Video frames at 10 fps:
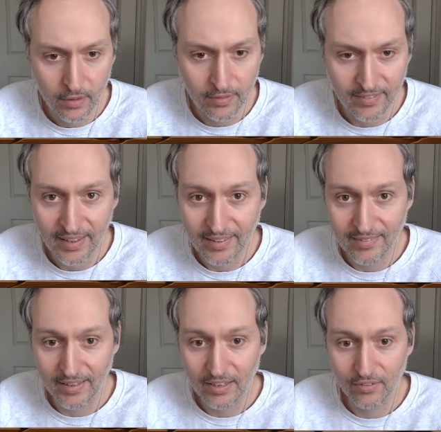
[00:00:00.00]

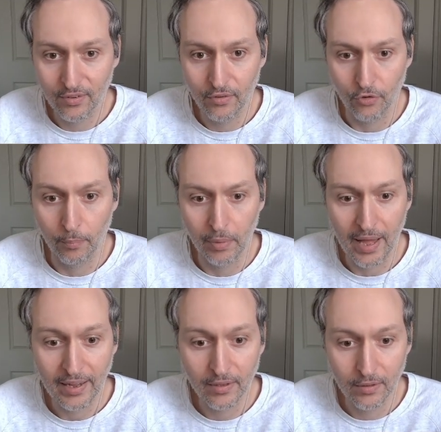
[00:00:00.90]
d6 from
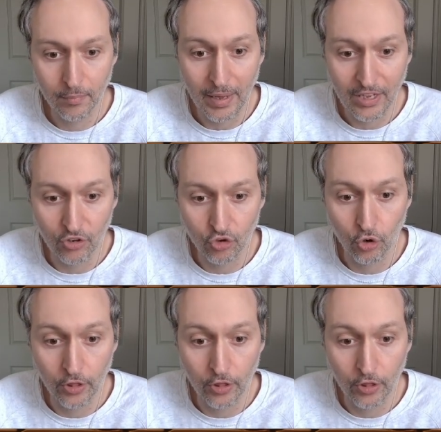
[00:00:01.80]
black, making sure